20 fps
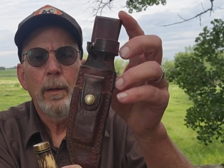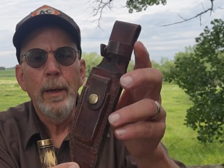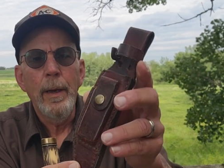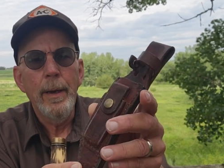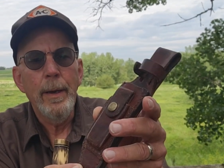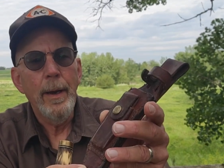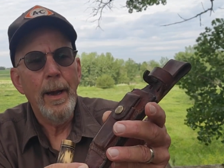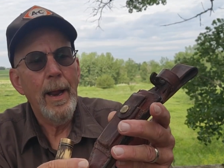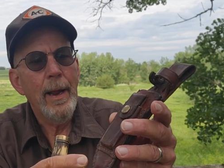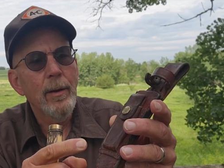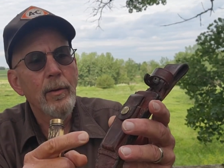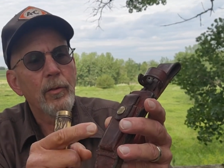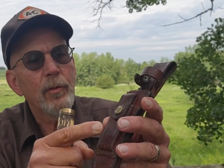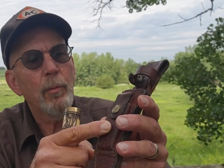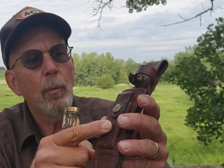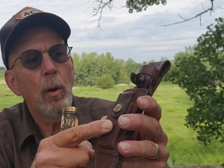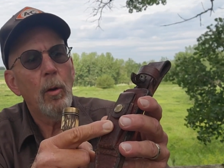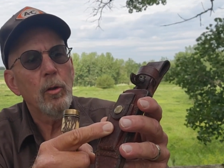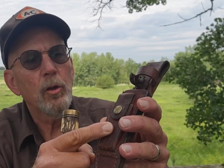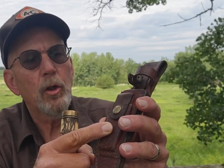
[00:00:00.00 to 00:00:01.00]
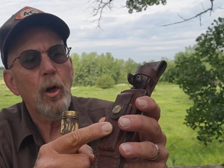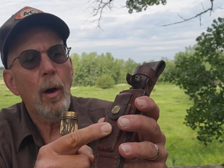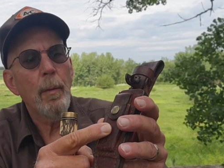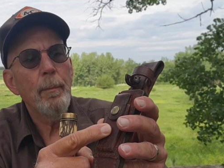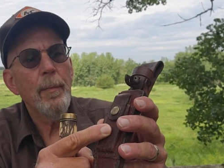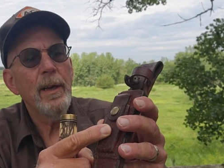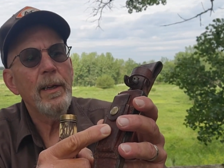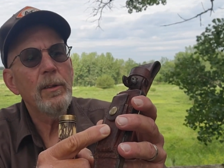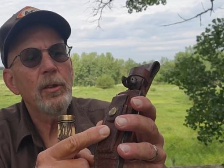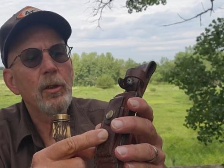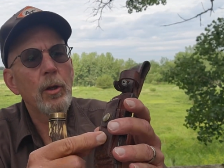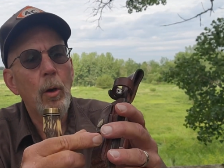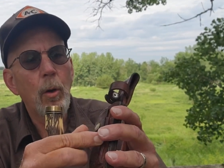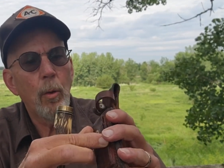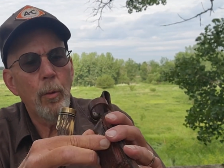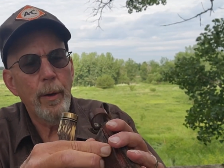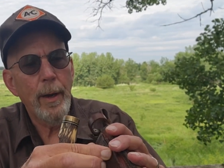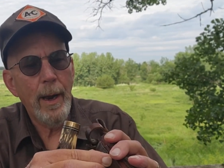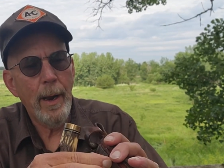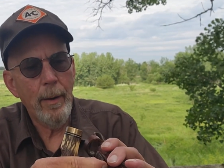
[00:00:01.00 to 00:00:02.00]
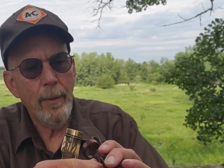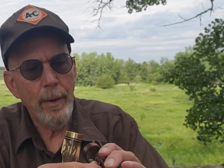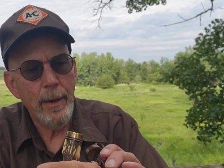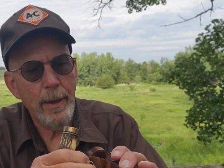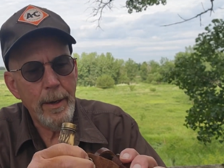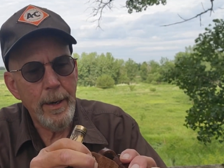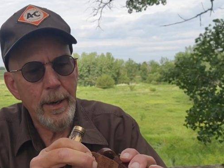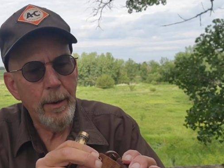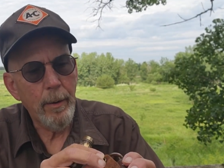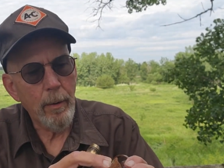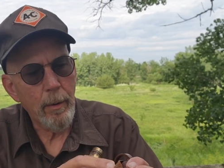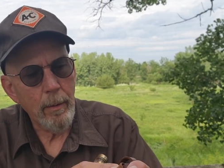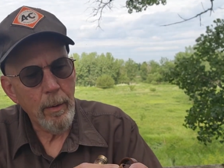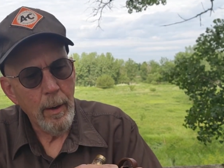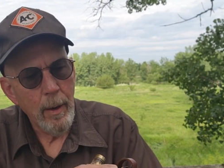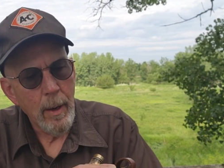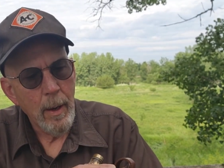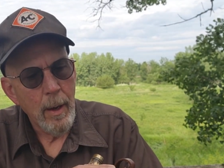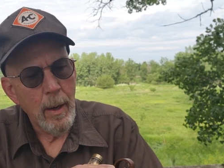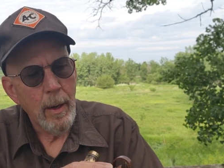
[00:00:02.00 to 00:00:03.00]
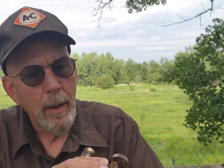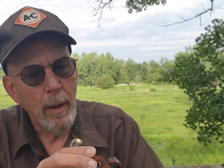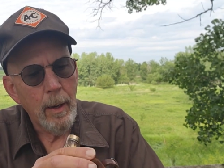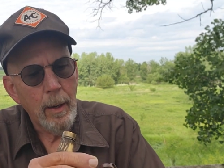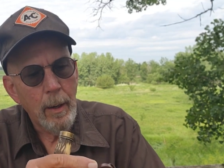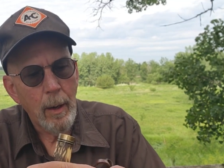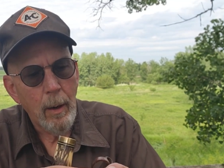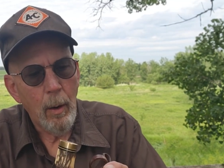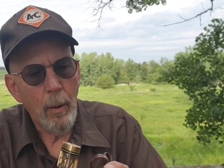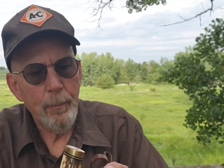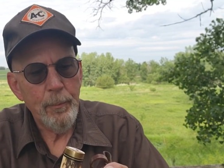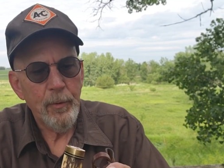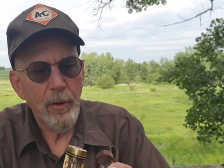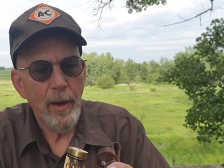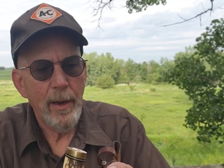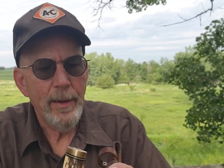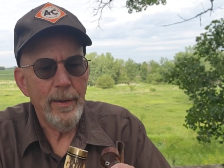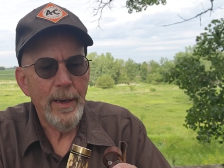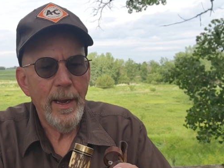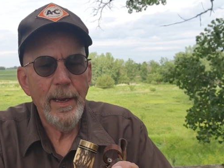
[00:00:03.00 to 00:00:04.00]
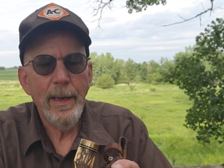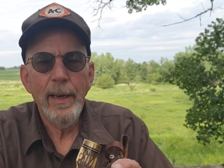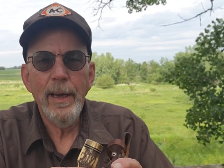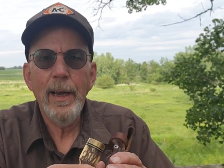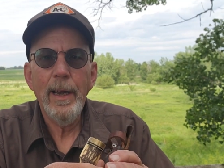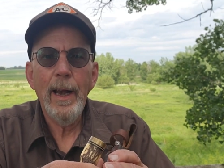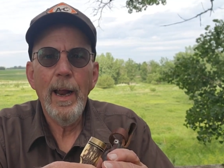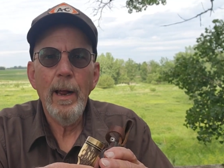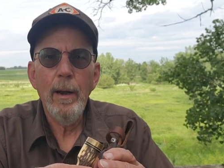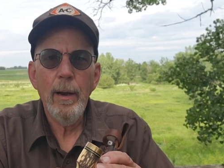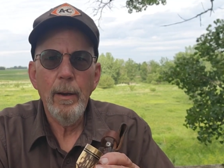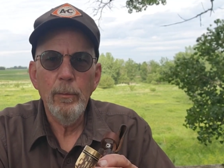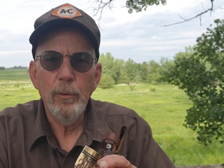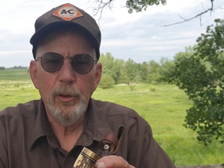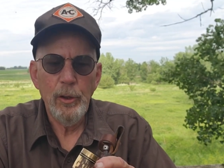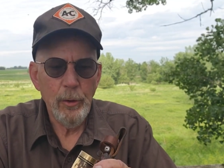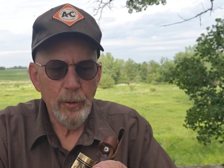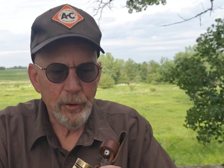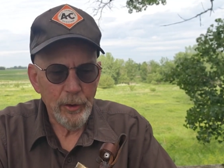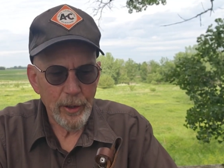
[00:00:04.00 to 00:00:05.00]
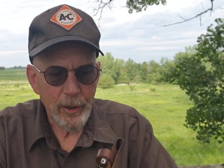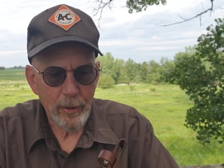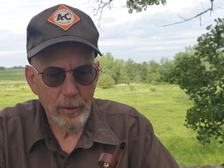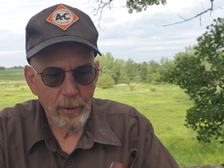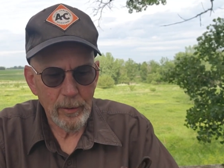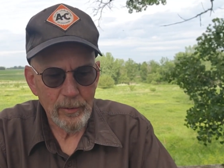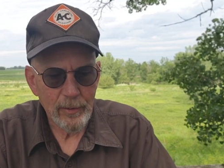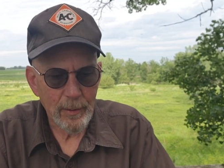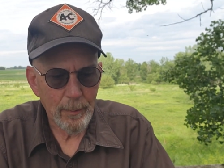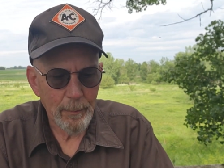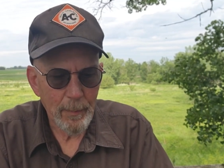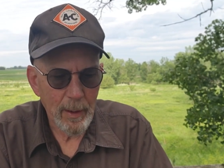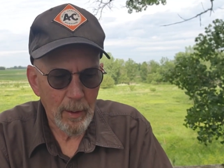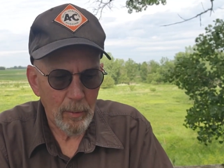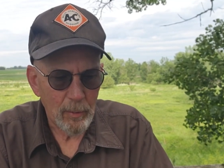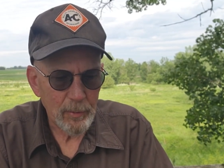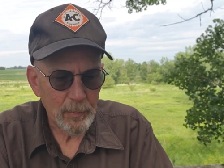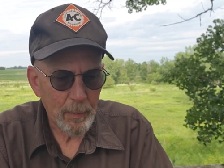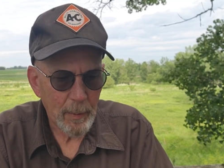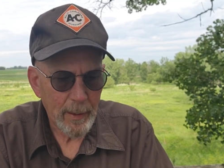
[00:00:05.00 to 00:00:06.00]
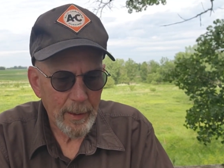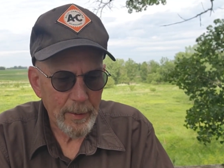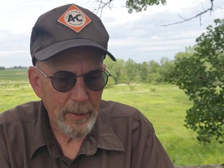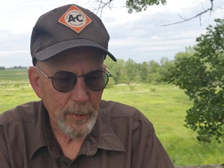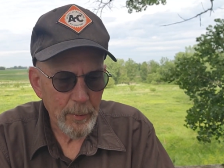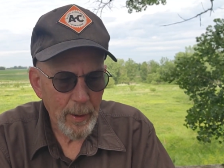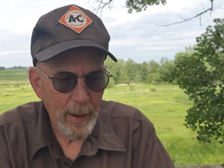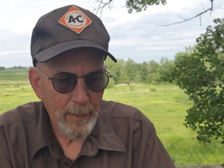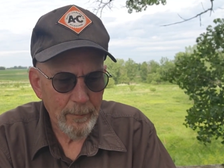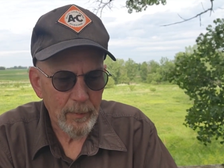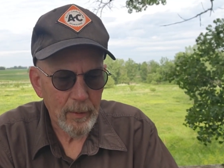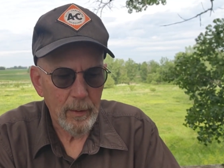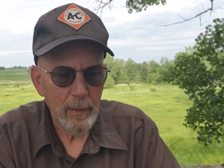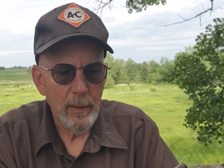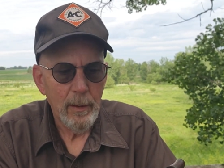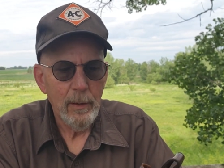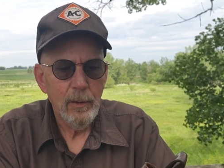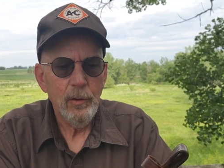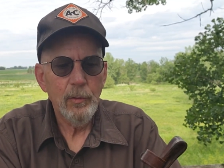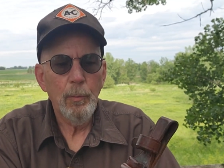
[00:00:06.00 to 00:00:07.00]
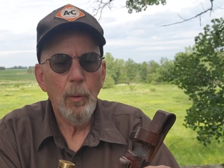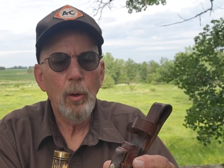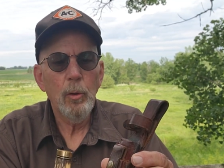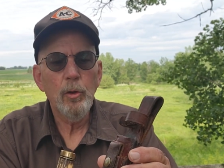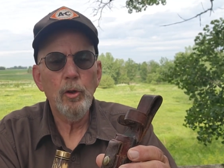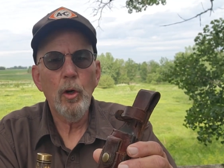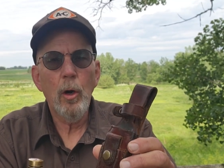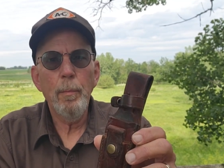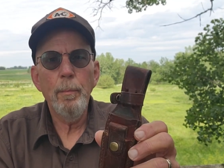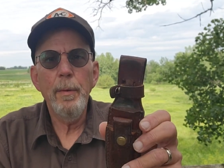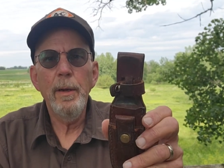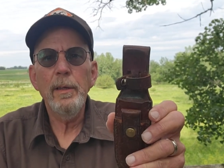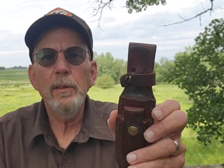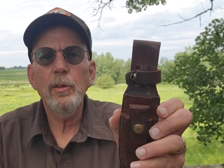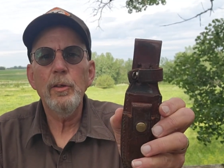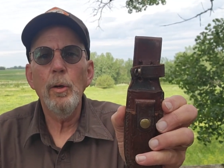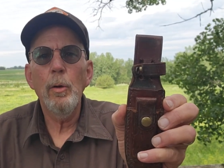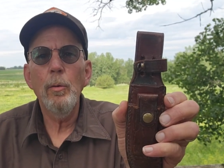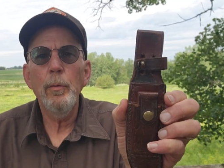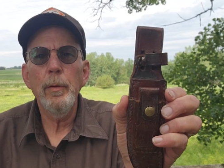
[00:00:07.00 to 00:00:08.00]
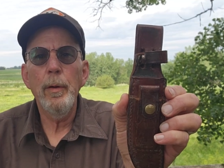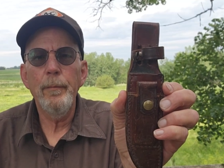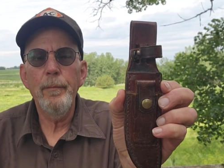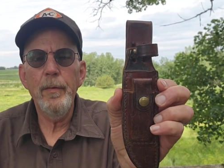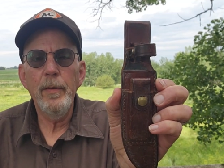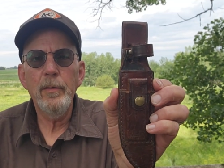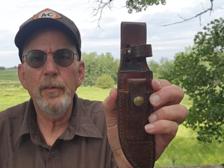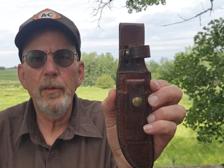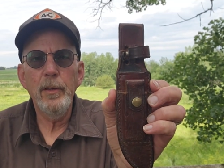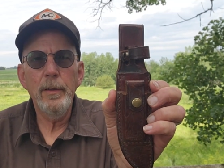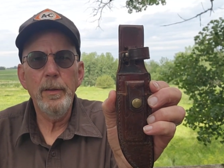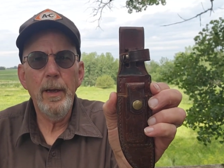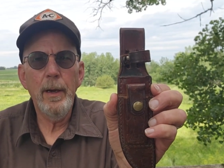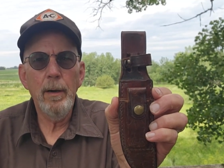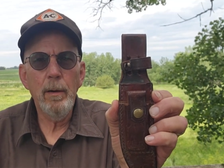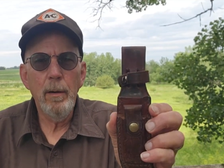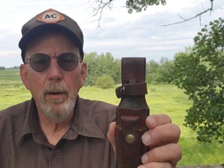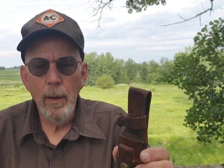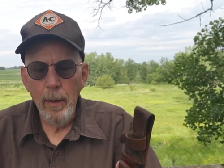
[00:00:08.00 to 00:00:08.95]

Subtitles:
And it had a small sharpening stone down in here. Oops, I had taken it out. I was using it on something else, but I do have a small sharpening stone that fits in there.